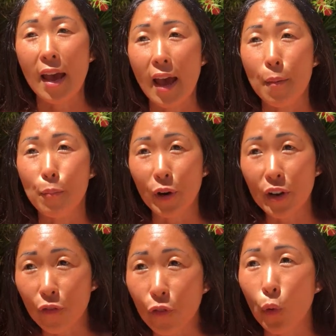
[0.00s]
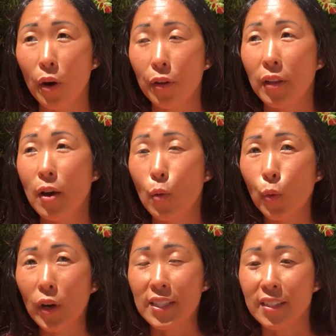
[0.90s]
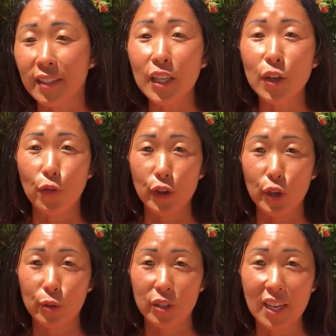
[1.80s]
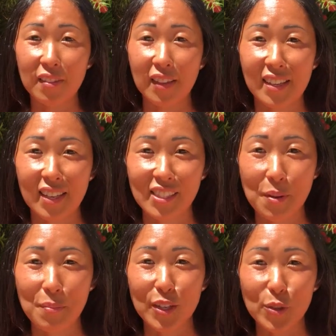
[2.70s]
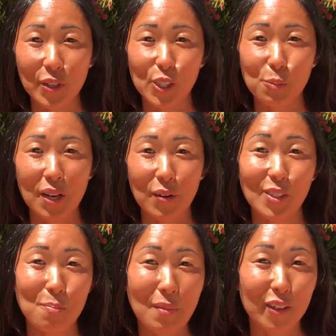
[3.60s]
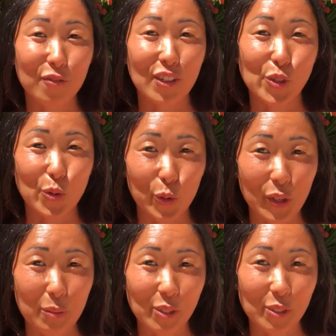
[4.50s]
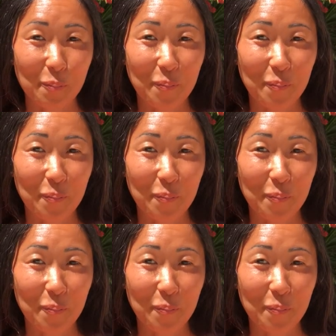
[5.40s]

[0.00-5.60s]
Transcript: uh, bring forth what is needed for you to take that next step and to experience and manifest your dreams.